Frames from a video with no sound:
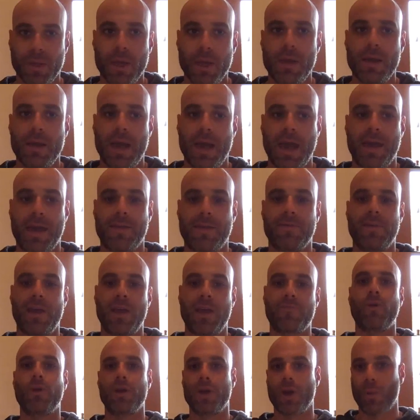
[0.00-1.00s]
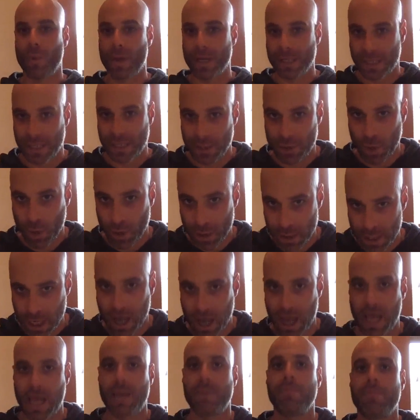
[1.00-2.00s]
And therefore you're wasting your
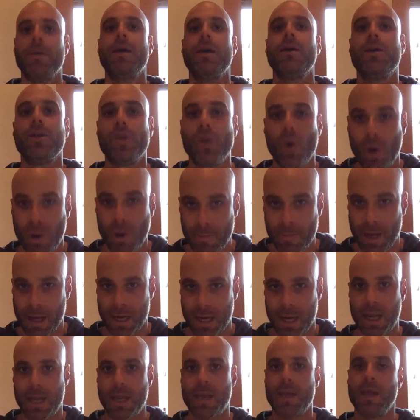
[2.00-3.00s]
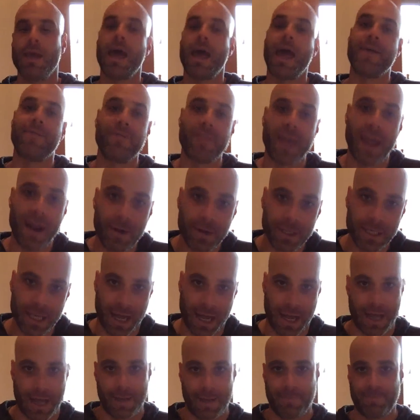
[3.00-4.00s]
time, your money, and their
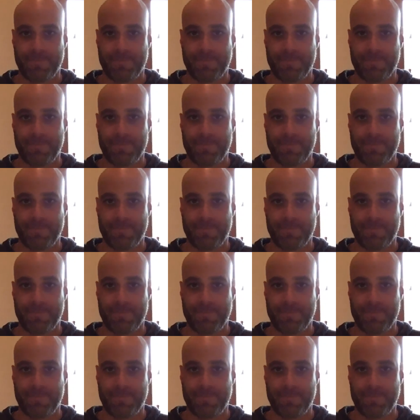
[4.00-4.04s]
time.